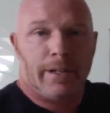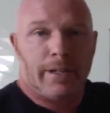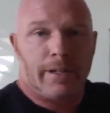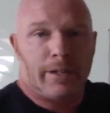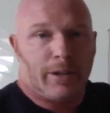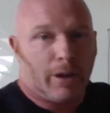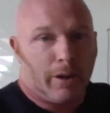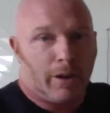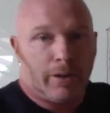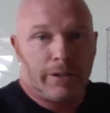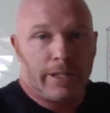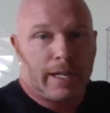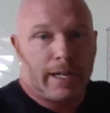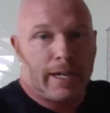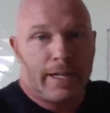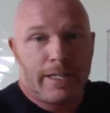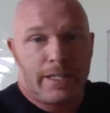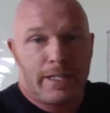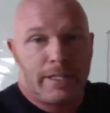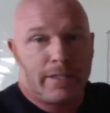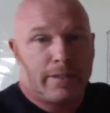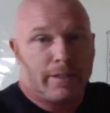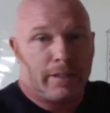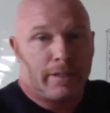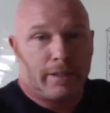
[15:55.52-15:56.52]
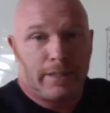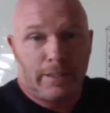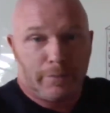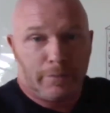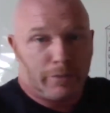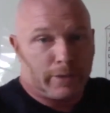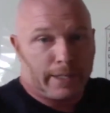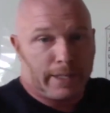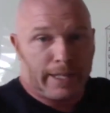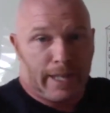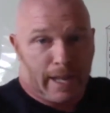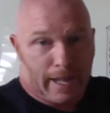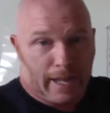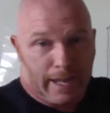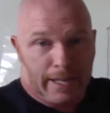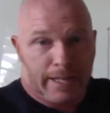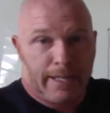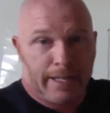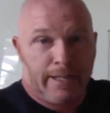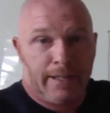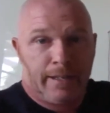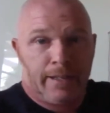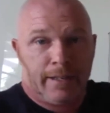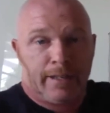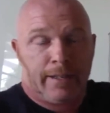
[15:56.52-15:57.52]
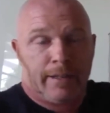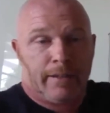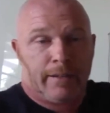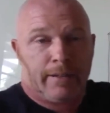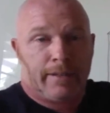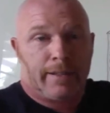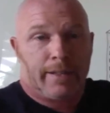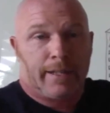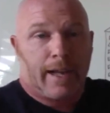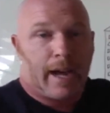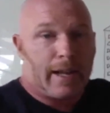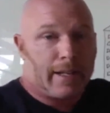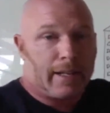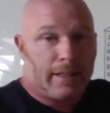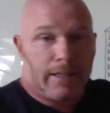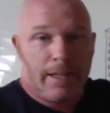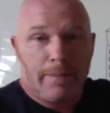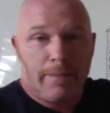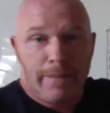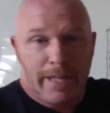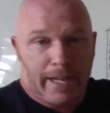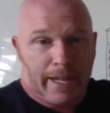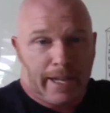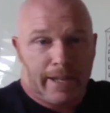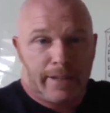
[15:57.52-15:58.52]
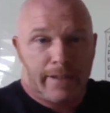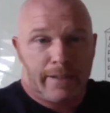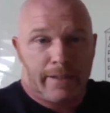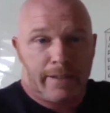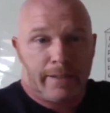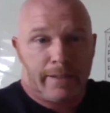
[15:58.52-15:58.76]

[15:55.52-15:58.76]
called ice delivery guy got eliminated.